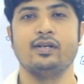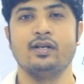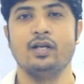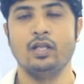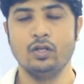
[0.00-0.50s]

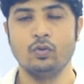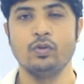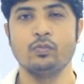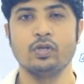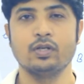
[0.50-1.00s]
Hello
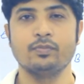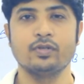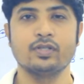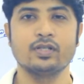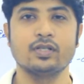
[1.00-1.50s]
and welcome to
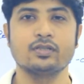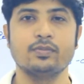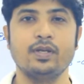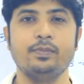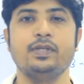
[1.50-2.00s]
another class of
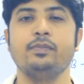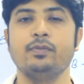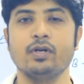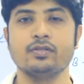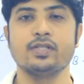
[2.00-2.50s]
ABME
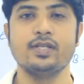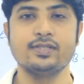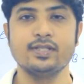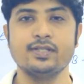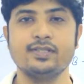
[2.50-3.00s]

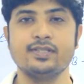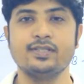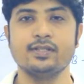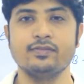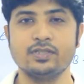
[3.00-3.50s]
Biosciences. This
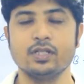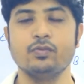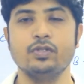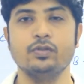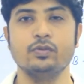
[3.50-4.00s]
is Abhishek
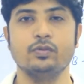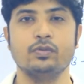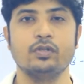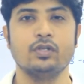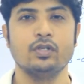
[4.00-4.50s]
with you.
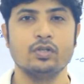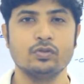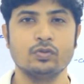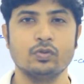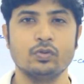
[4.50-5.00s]

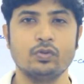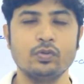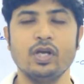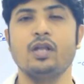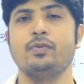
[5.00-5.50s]
So
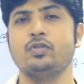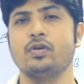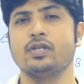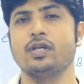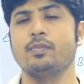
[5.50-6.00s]
today I'll be
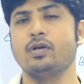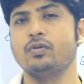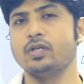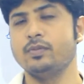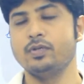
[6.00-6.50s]
talking
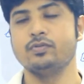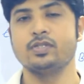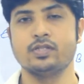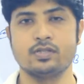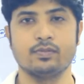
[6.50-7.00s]
about immune
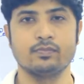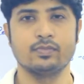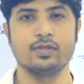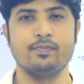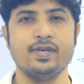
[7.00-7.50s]
system,
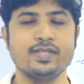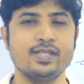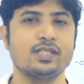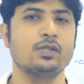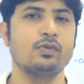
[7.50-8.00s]
the
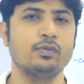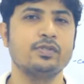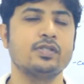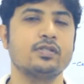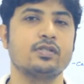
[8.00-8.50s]
basics of immune
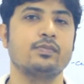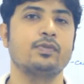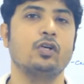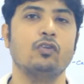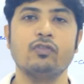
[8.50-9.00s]
system,
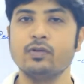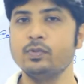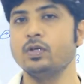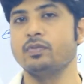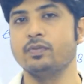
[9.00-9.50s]
the
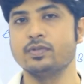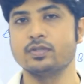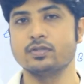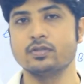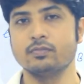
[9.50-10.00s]
overview of immune
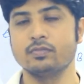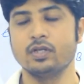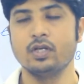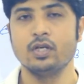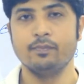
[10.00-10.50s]
system.
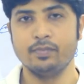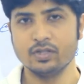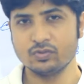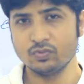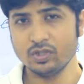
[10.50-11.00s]

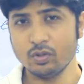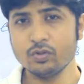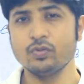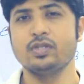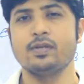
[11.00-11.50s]
Because without
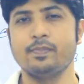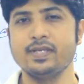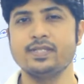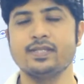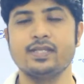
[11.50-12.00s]
knowing the
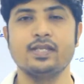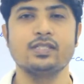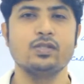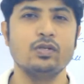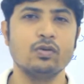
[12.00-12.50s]
basic
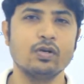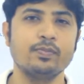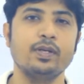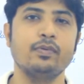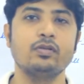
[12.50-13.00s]
things, you will not
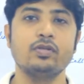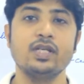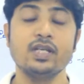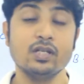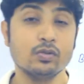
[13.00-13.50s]
be able to
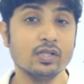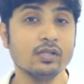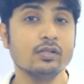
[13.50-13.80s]
dig into the